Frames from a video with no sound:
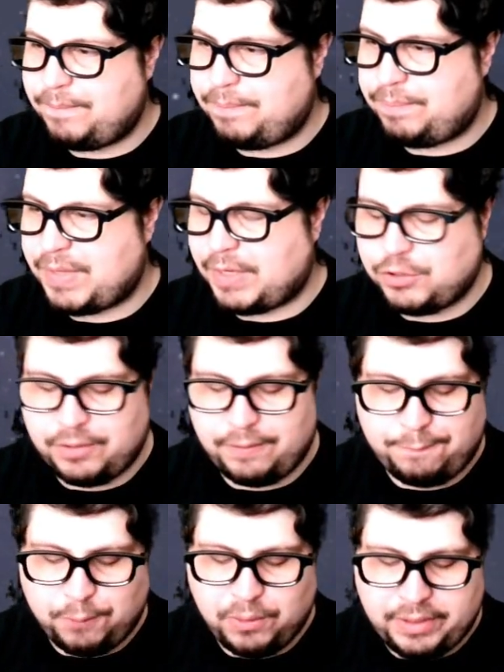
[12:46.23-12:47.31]
I should have
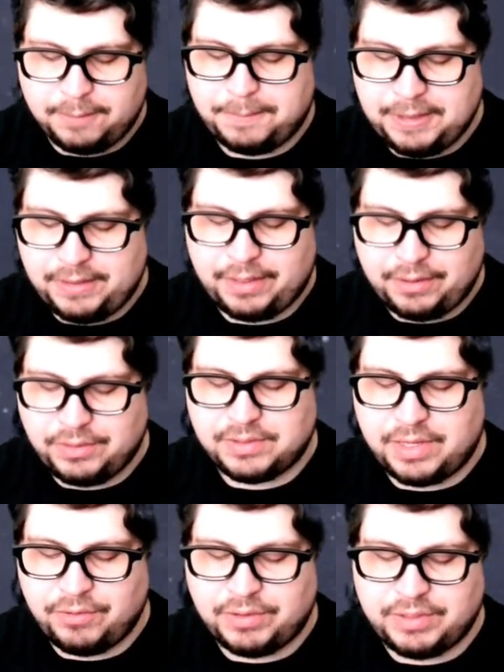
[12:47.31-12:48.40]
fully, completely healed this
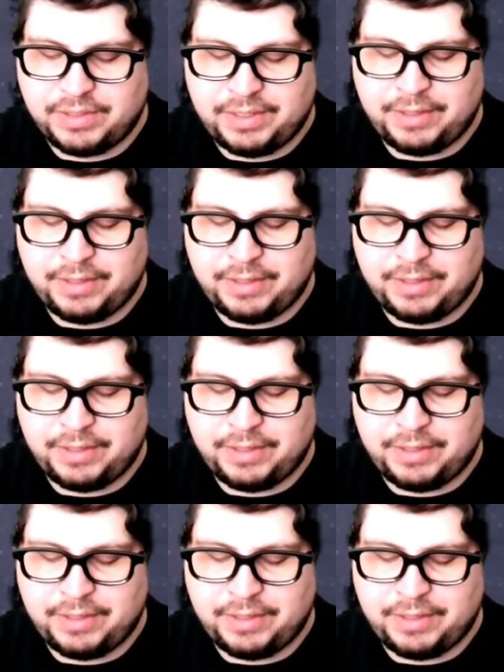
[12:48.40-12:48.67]
Giratina in